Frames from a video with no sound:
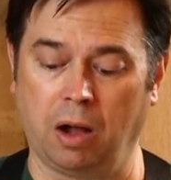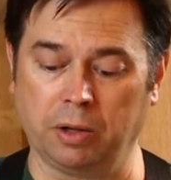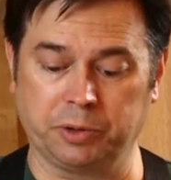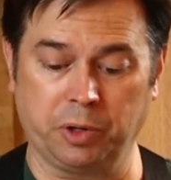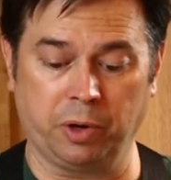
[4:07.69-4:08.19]

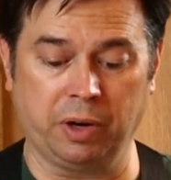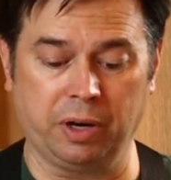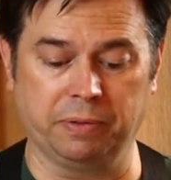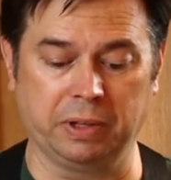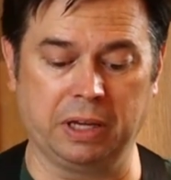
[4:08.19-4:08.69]

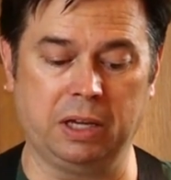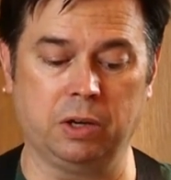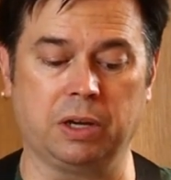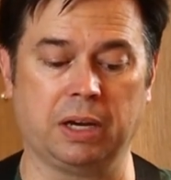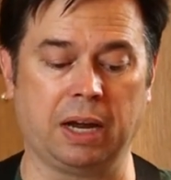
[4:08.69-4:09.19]
Alternatively,
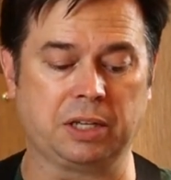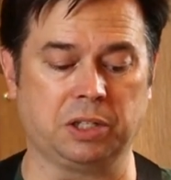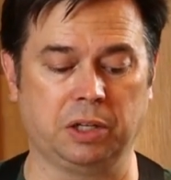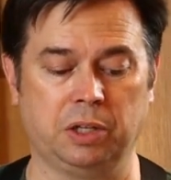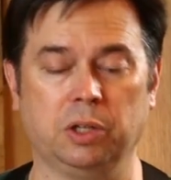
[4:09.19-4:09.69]
you could
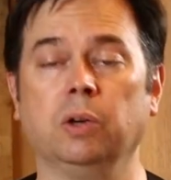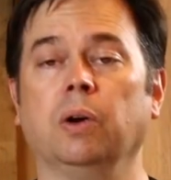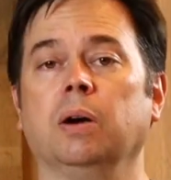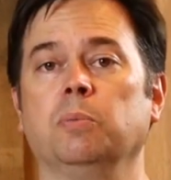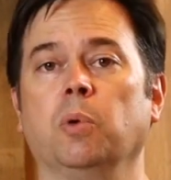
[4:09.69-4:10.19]
actually
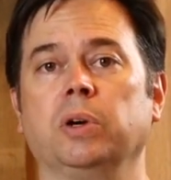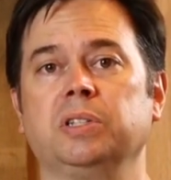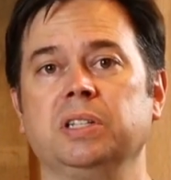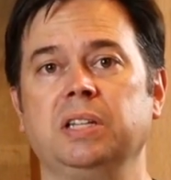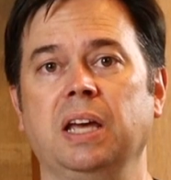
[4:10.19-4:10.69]
do a
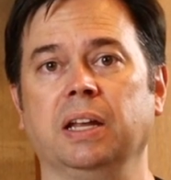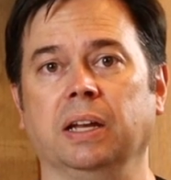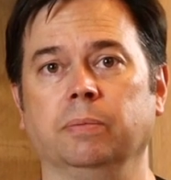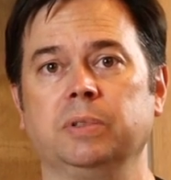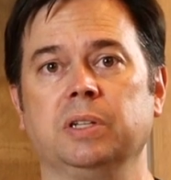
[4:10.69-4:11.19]
mortise and
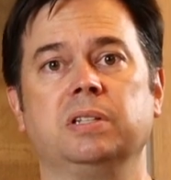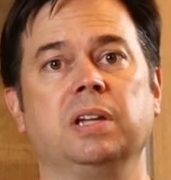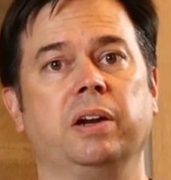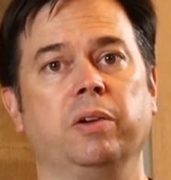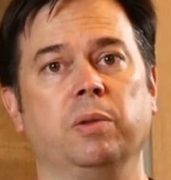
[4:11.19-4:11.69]
tenon. Just
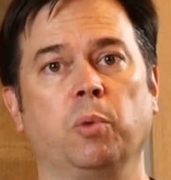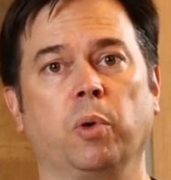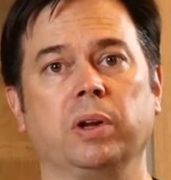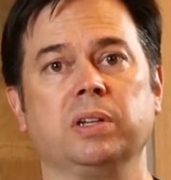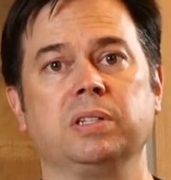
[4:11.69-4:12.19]
center the
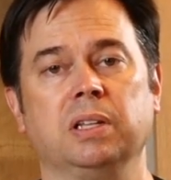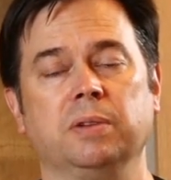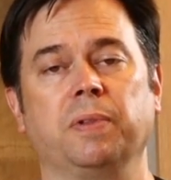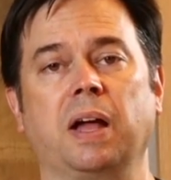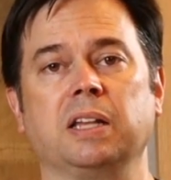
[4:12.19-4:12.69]
mortise
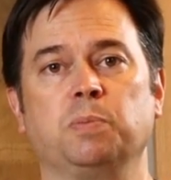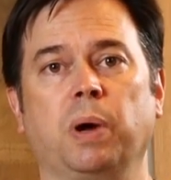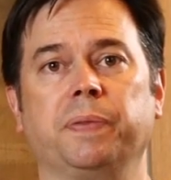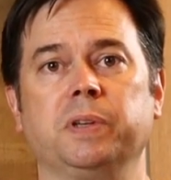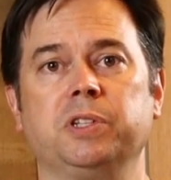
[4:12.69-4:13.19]
in the flat
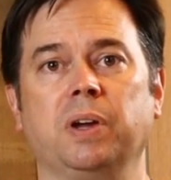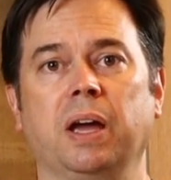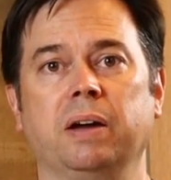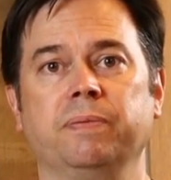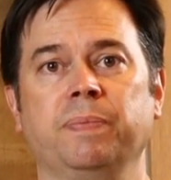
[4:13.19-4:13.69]
spot that you
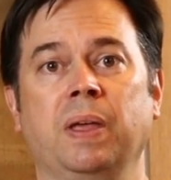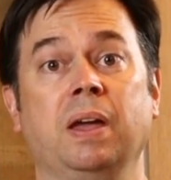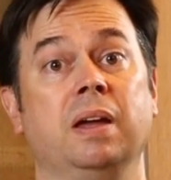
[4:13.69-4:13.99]
have.